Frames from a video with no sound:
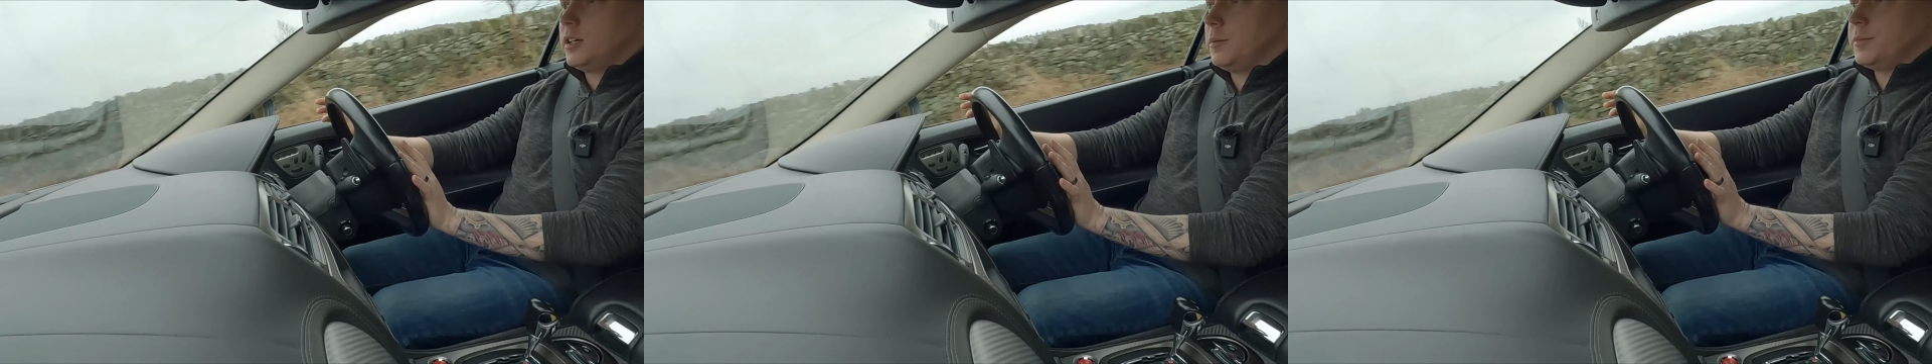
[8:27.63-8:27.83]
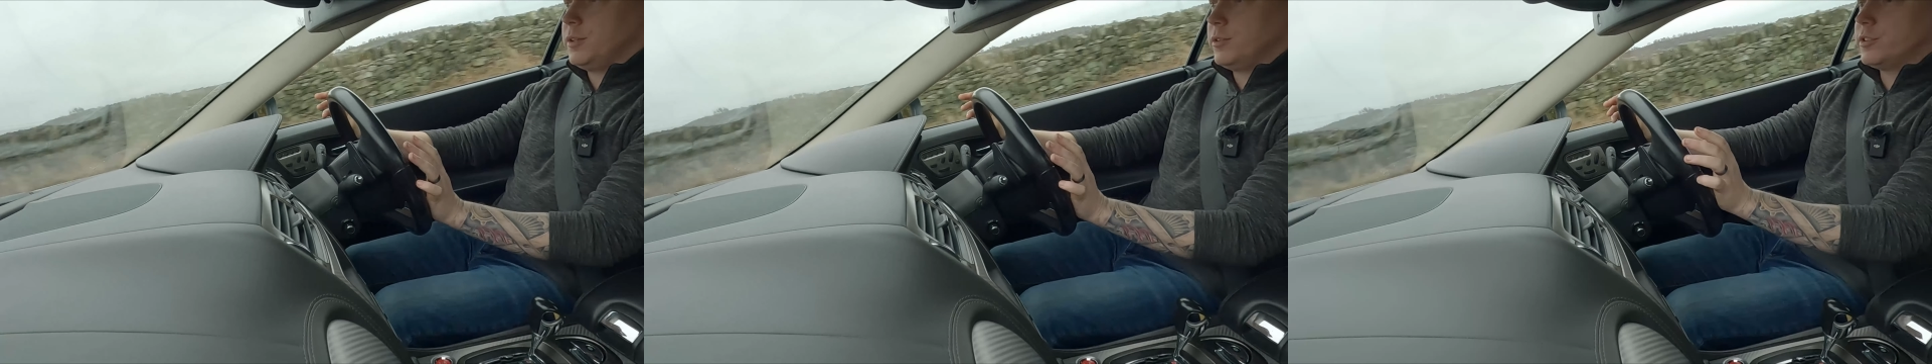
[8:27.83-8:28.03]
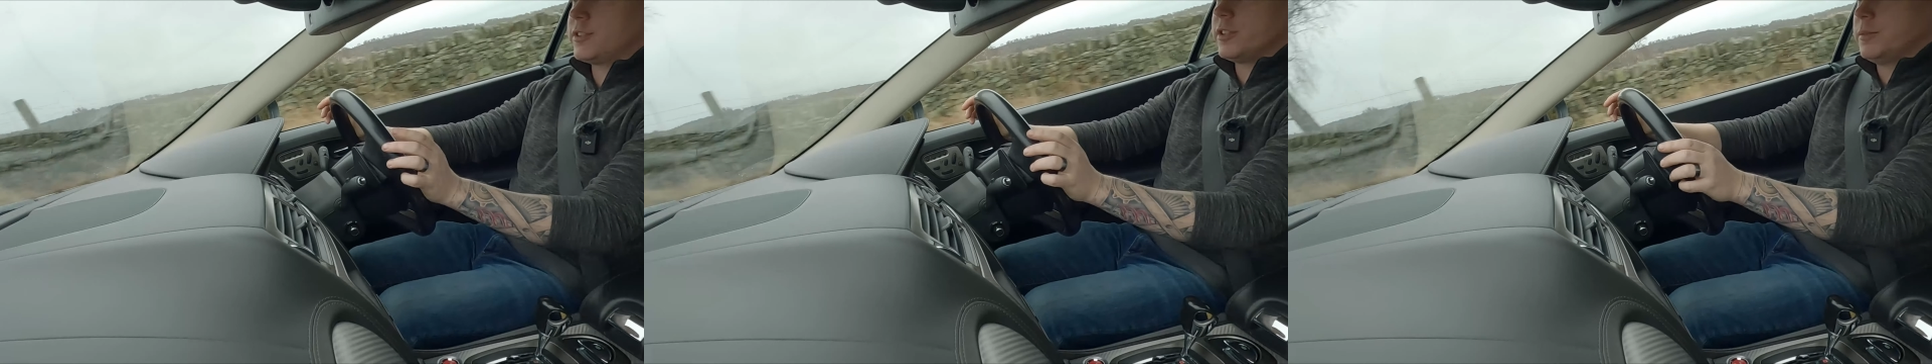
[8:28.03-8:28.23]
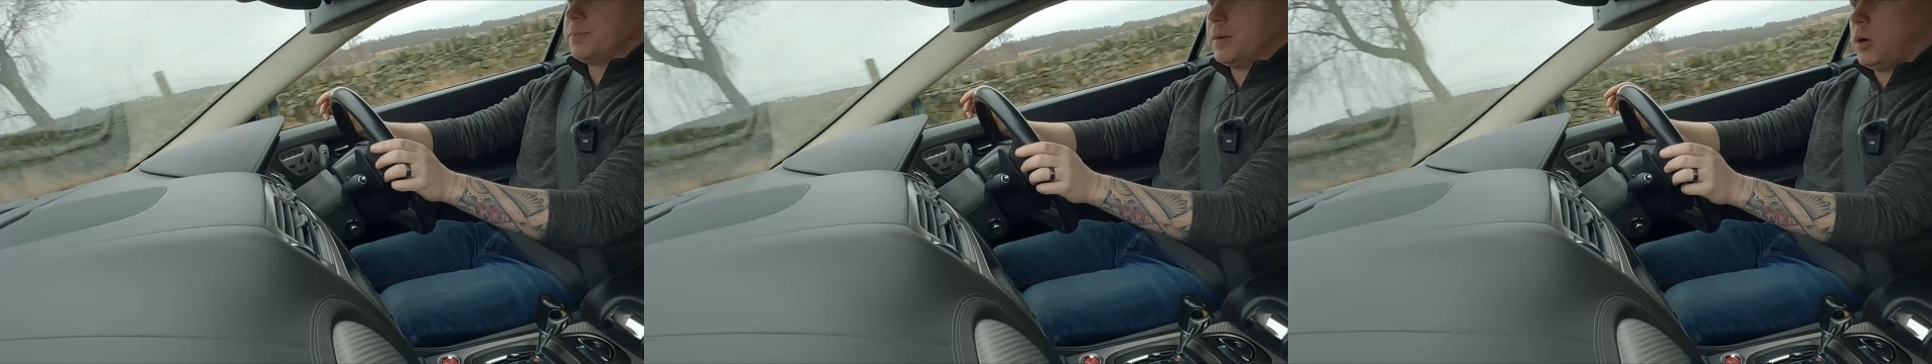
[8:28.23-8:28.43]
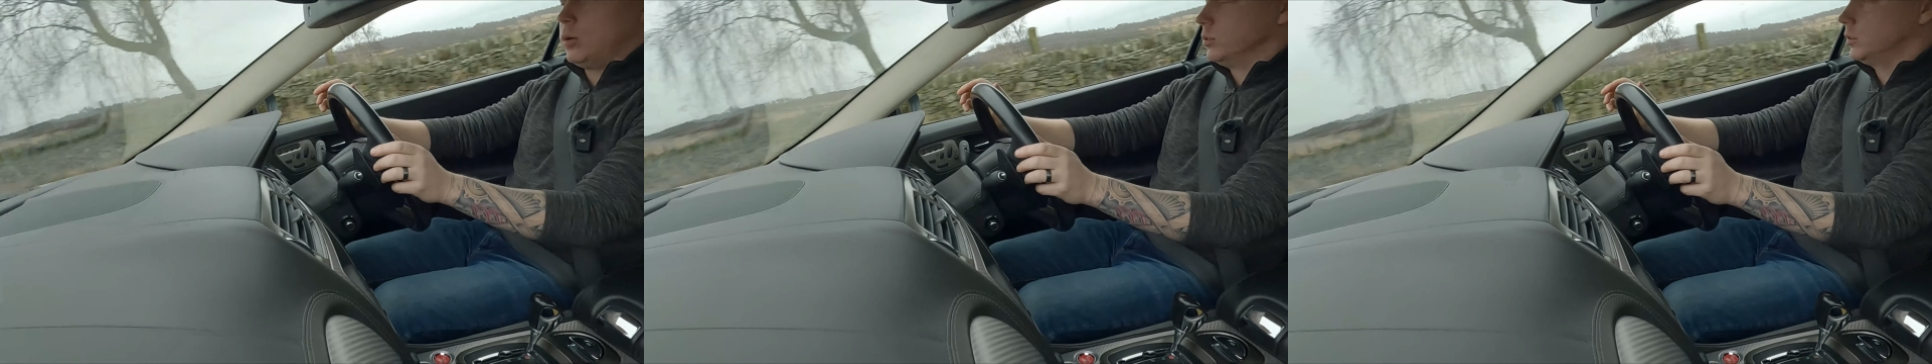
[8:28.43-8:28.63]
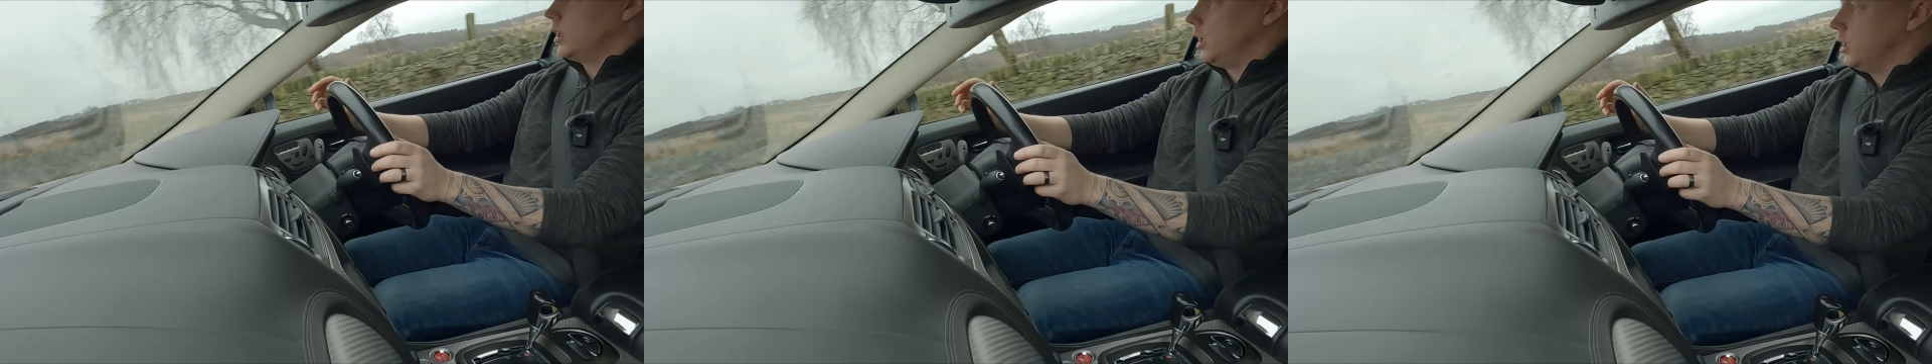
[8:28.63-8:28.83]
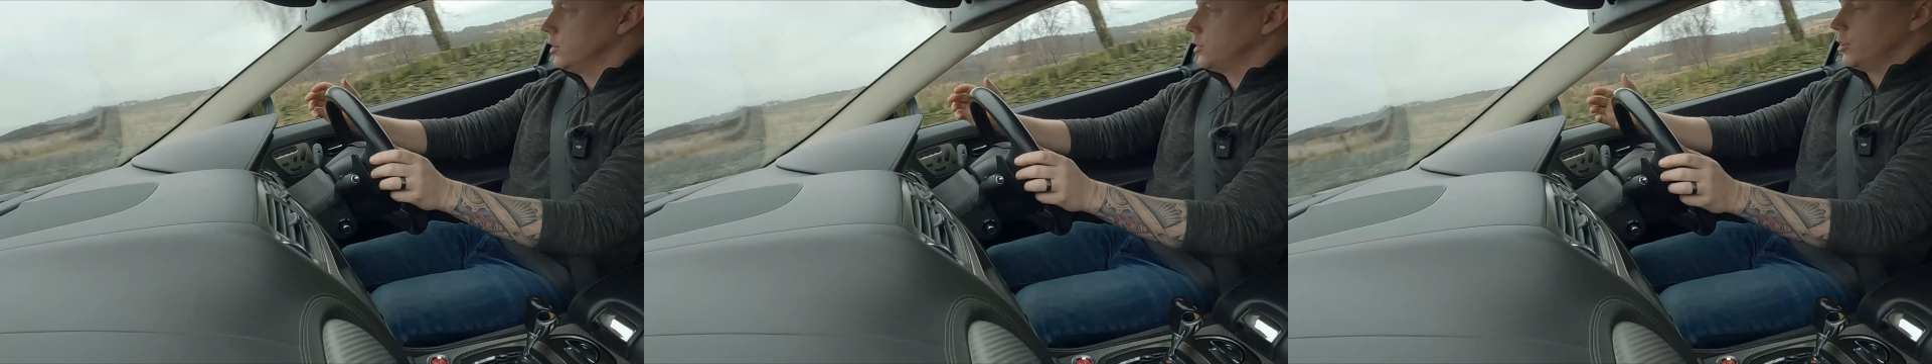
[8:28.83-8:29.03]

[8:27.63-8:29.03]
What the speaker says: I'm used to old cars,